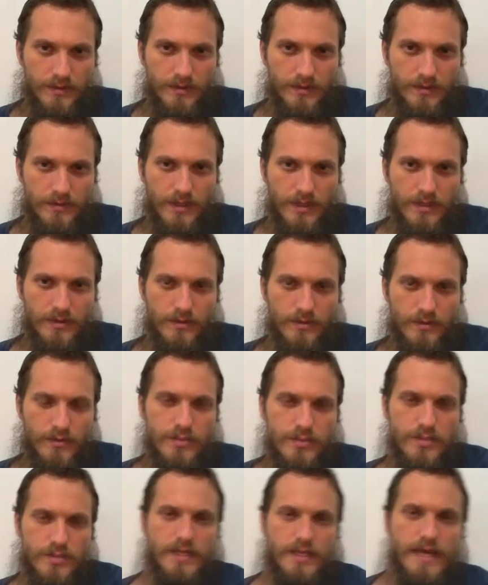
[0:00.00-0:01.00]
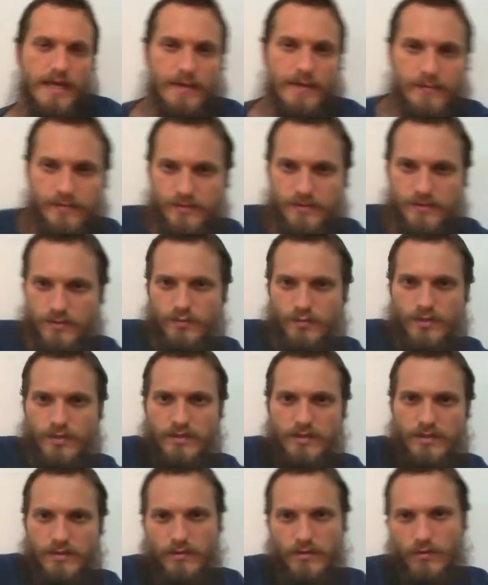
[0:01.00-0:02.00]
That usually happens
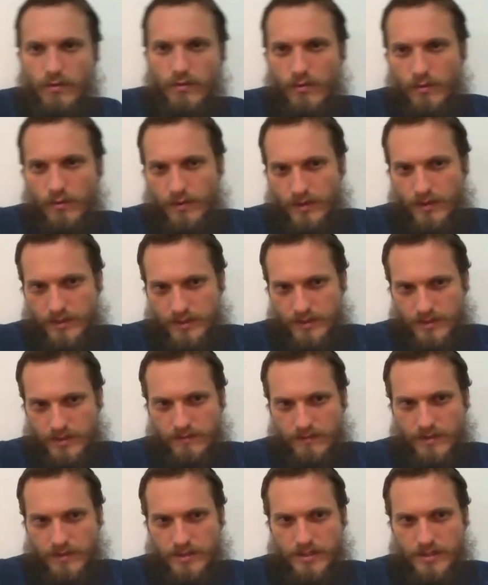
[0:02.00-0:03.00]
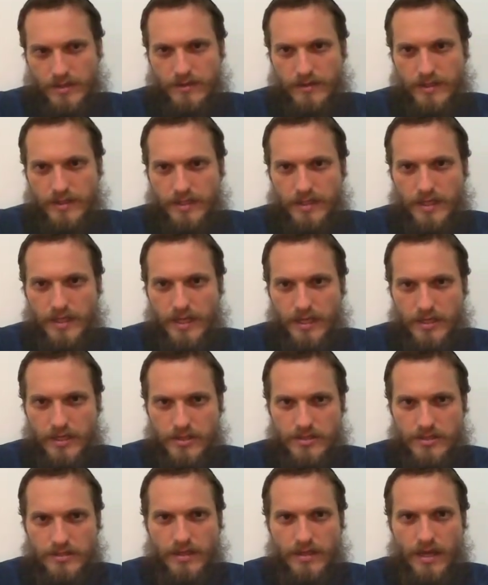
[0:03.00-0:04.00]
when all parts of us are
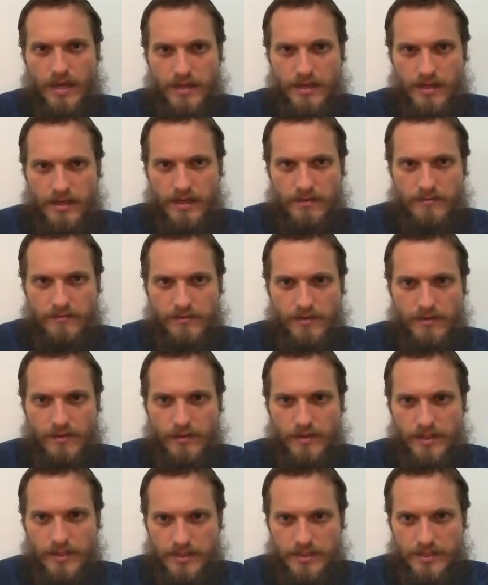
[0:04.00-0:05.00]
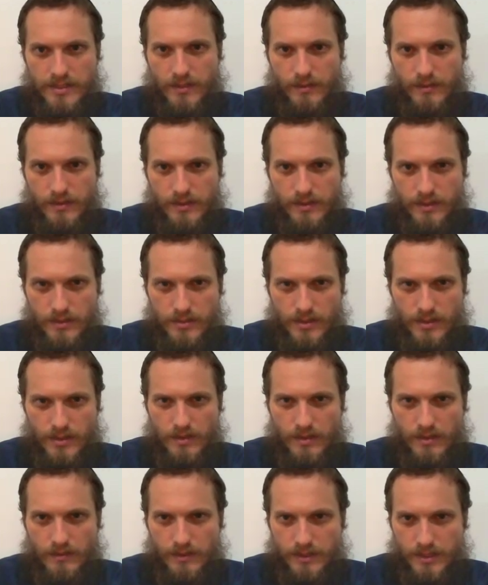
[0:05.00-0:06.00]
engaged and in flow and in sync with each
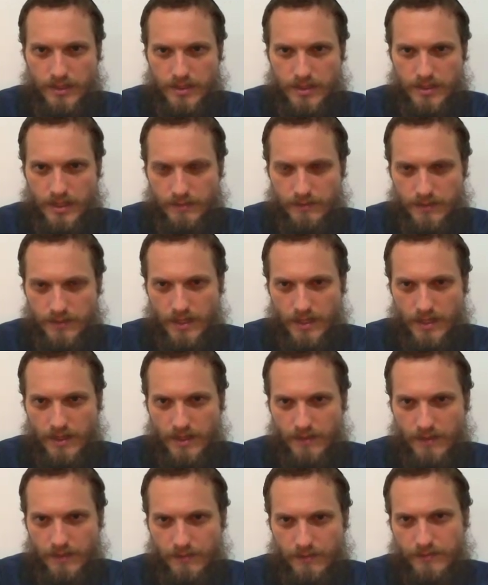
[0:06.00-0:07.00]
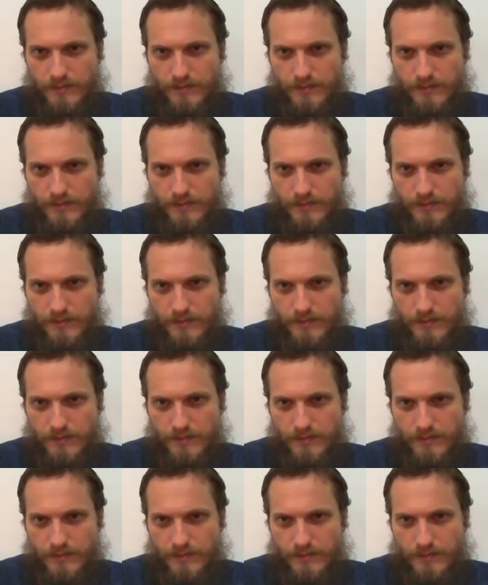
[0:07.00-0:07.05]
other at the same time.